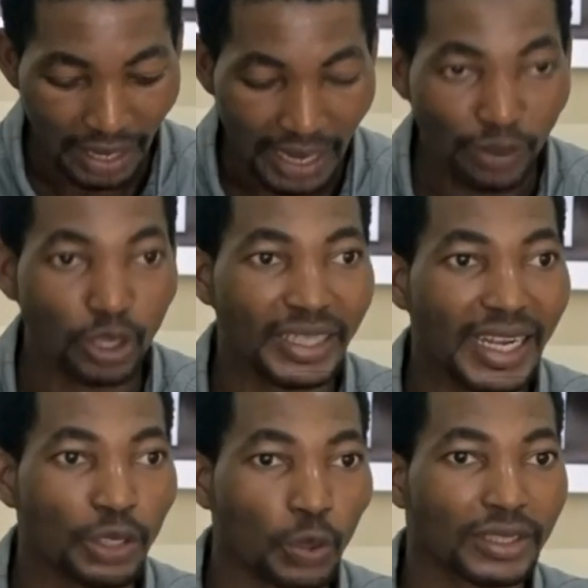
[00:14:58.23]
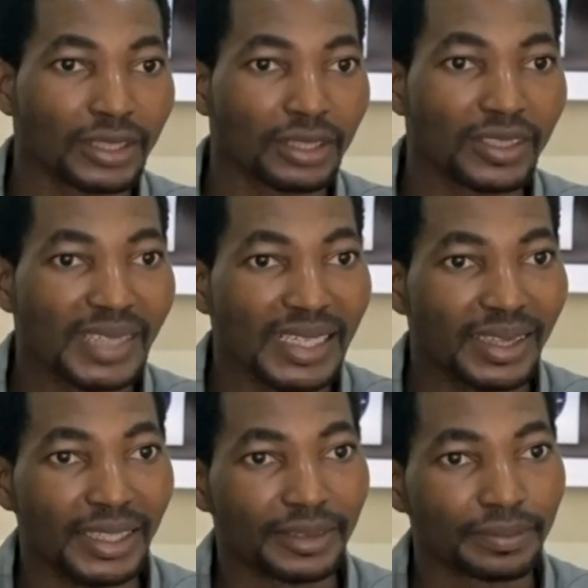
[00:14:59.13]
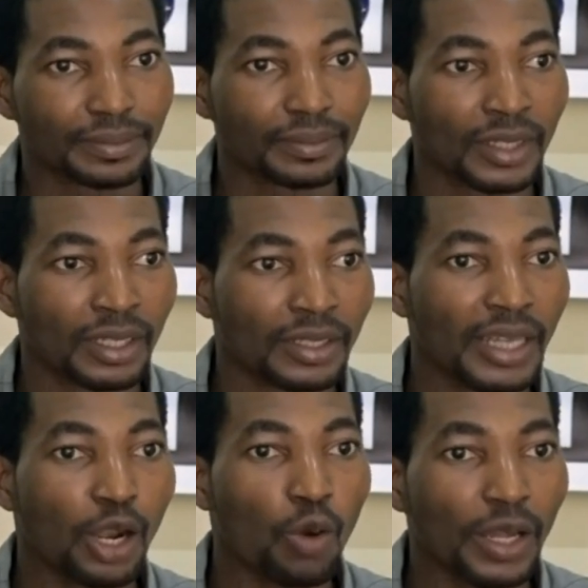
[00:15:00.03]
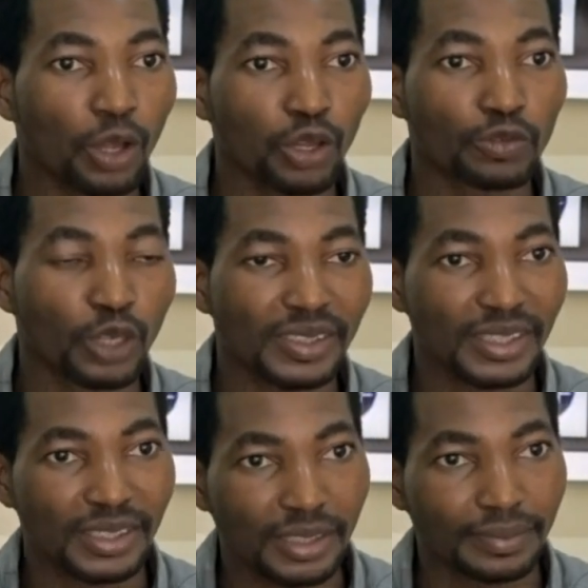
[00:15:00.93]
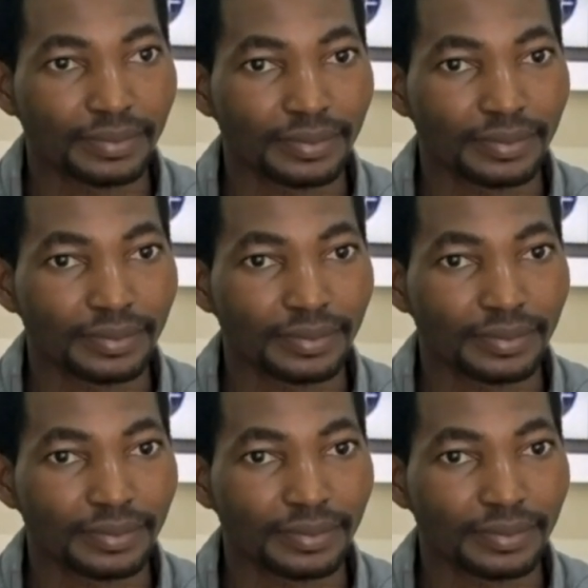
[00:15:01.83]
And also take note, recently, the ECOWAS Court of Justice